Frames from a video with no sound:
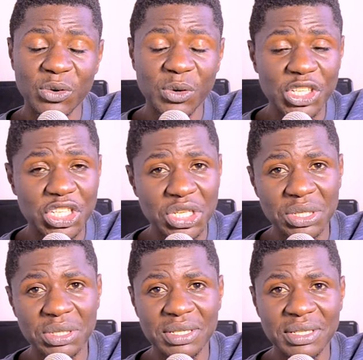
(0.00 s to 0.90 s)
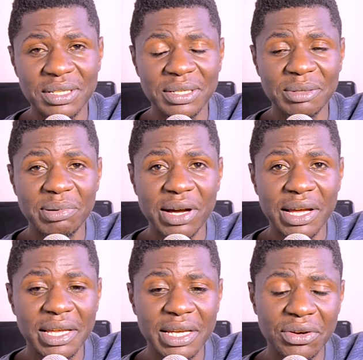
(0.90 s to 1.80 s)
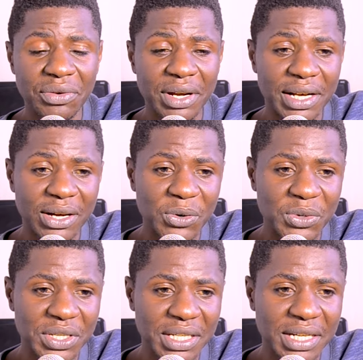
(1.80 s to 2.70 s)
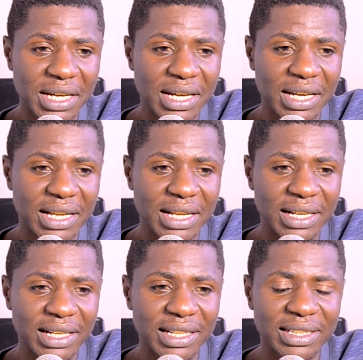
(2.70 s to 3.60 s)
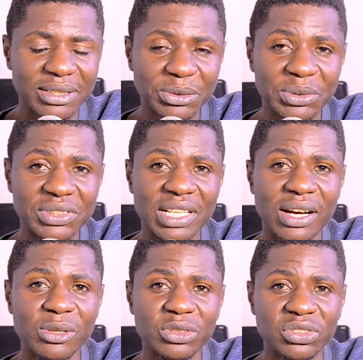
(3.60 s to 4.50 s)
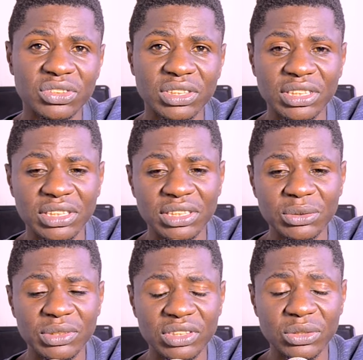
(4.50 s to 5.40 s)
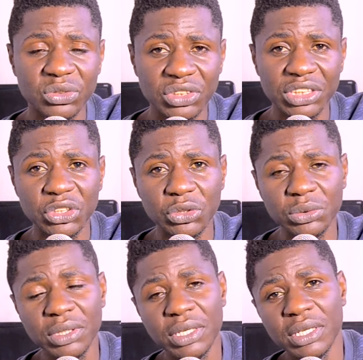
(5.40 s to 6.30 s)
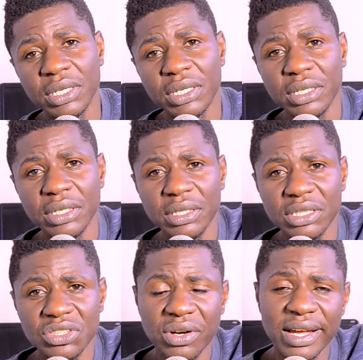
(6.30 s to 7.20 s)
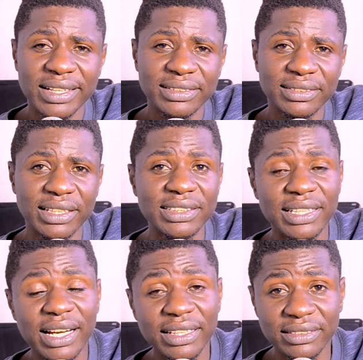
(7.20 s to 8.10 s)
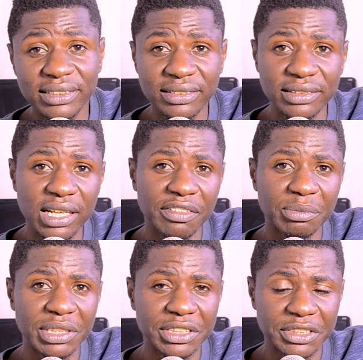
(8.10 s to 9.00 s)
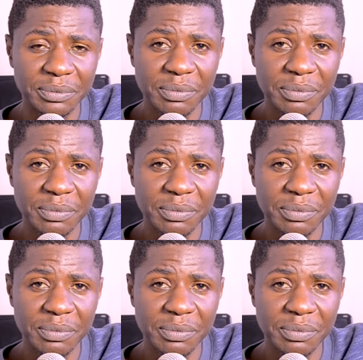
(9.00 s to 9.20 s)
question by Raila Odinga, who is now seen to try and sanitize this government,